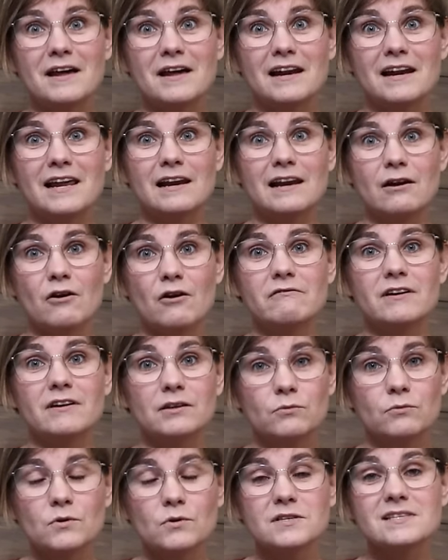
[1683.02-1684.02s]
in love.
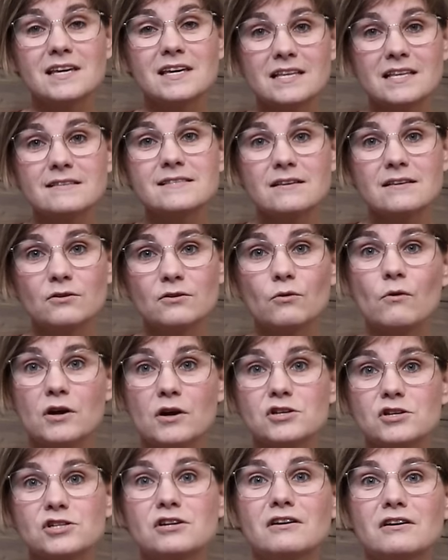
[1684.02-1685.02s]
It was Instant
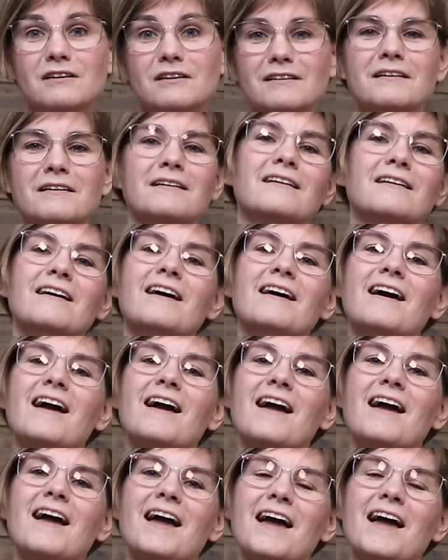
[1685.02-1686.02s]
Crush. But
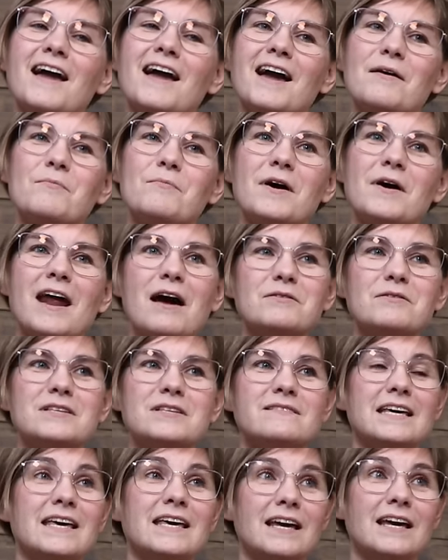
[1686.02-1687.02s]
I was
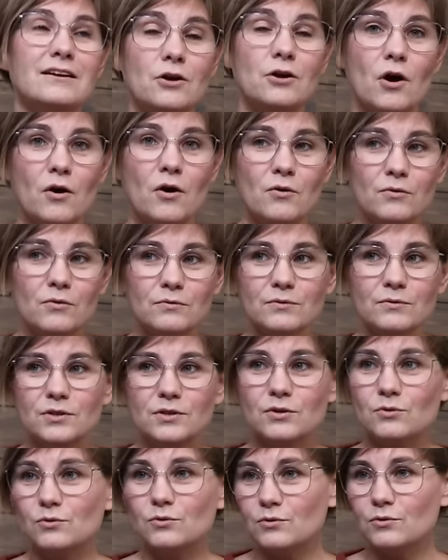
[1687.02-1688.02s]
thinking, no,
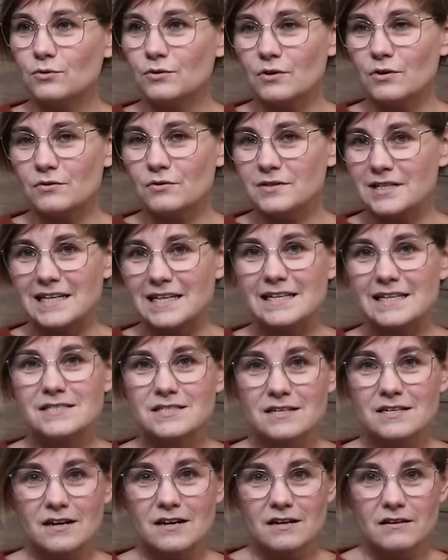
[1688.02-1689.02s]
you don't need
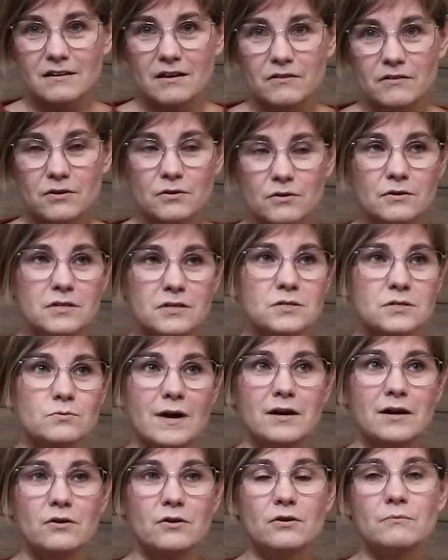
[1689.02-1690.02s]
another
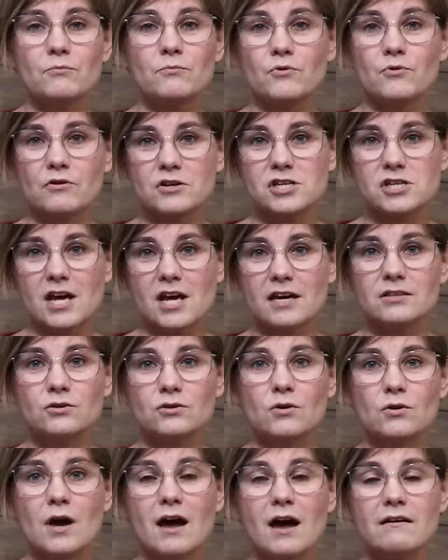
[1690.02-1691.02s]
sweater project.
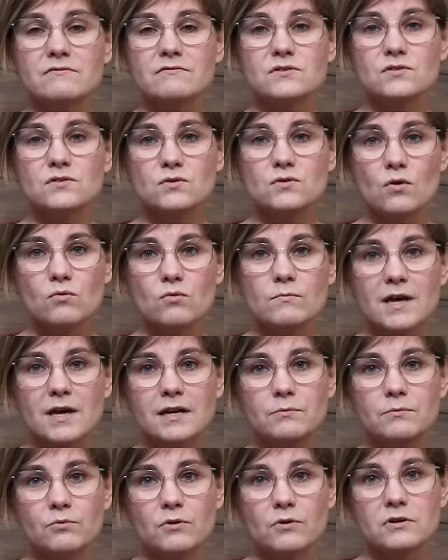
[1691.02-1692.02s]
You have so many
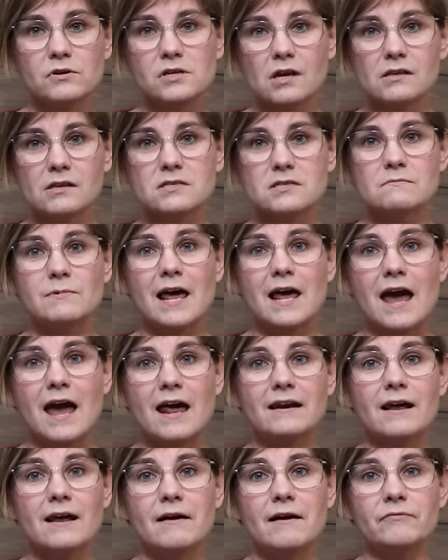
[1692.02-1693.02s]
projects
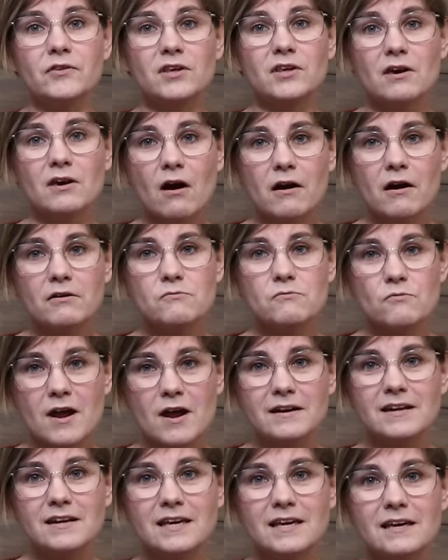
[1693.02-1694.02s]
planned and yarn
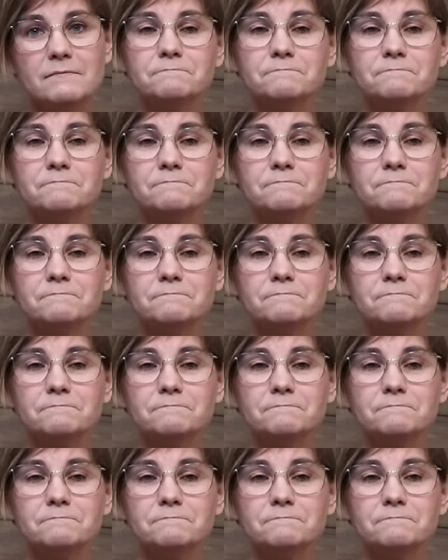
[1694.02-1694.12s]
ready.